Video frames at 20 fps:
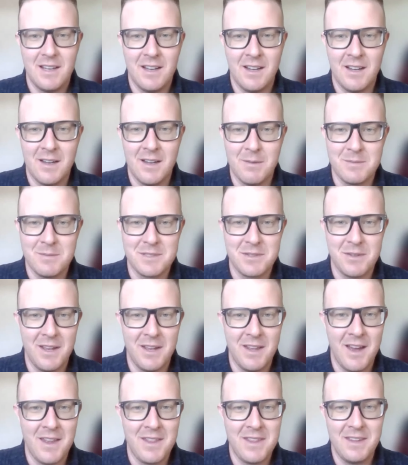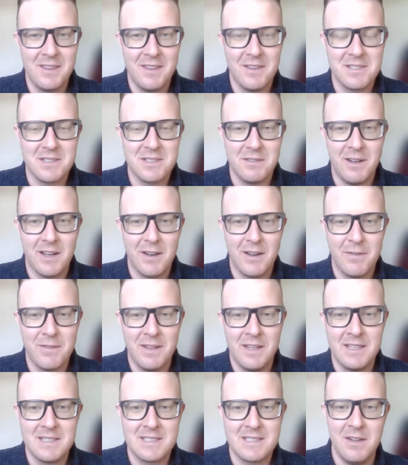So I think there's a lot of
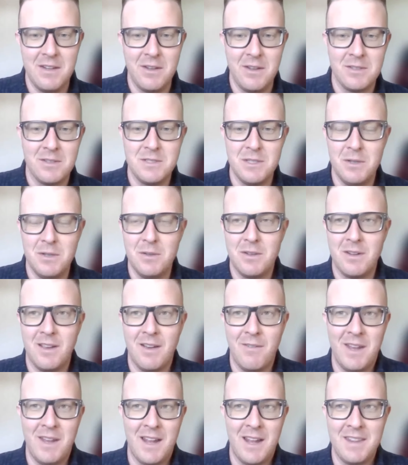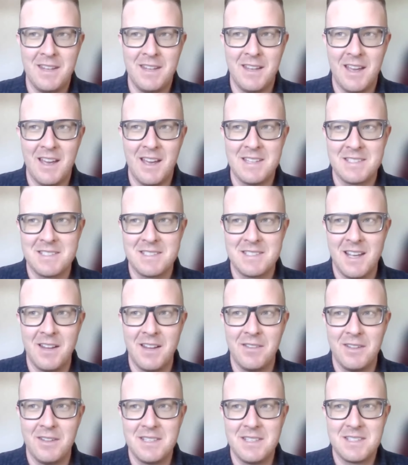things that you can do. I mean, I think as
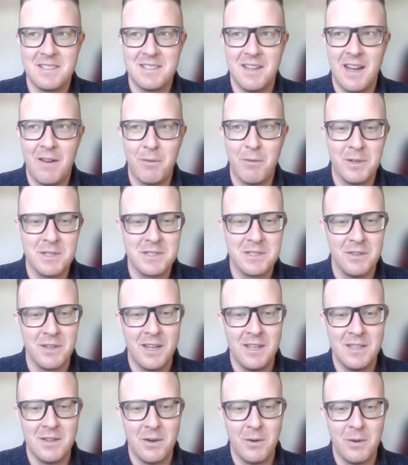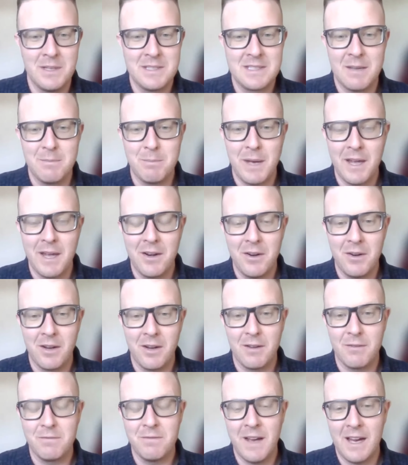cyclists, everyone's looking to always get better or
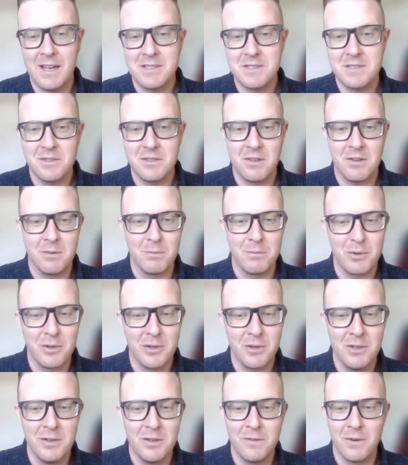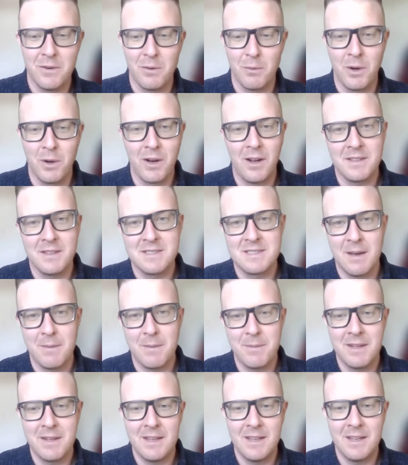get faster or improve or work on
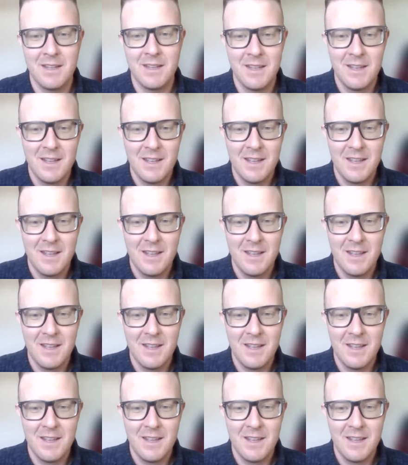something.